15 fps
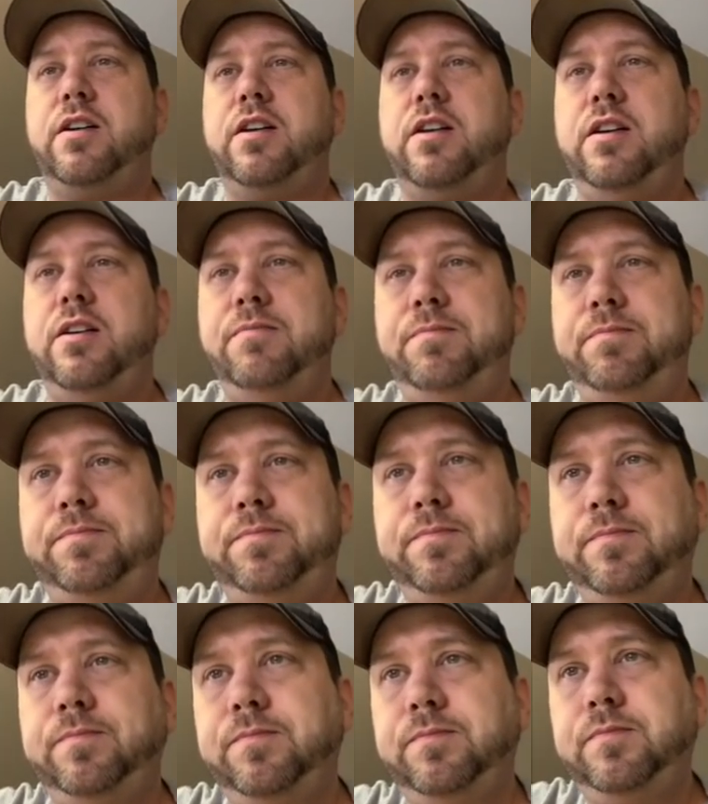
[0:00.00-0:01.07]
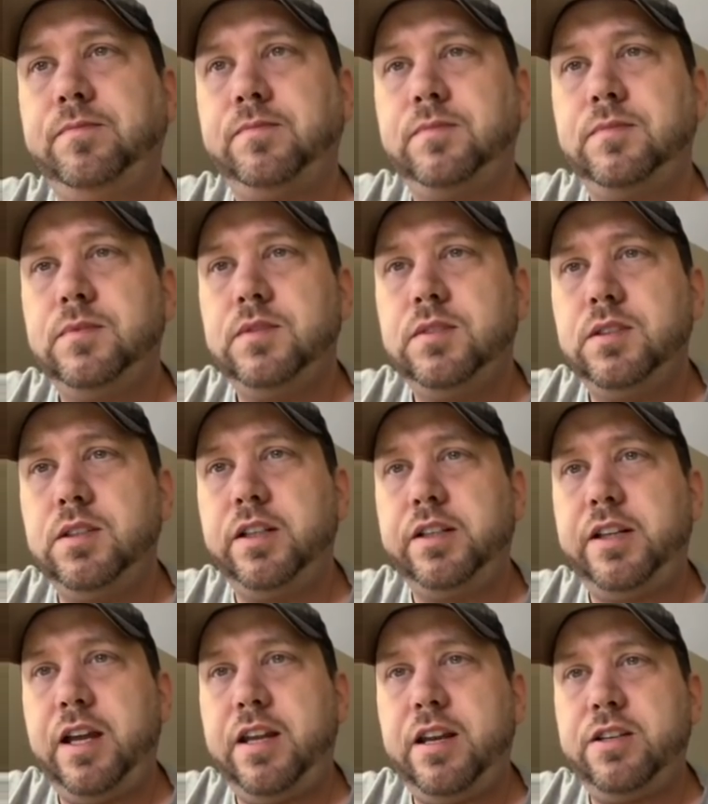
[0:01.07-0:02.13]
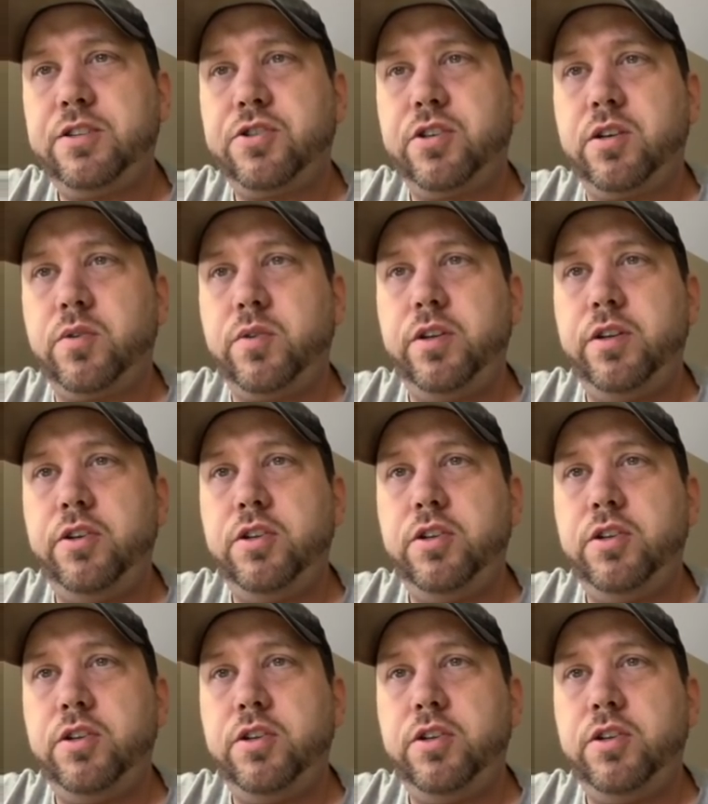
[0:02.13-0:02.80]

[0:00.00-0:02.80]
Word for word: again. Look at Dad. Dad's trying to read the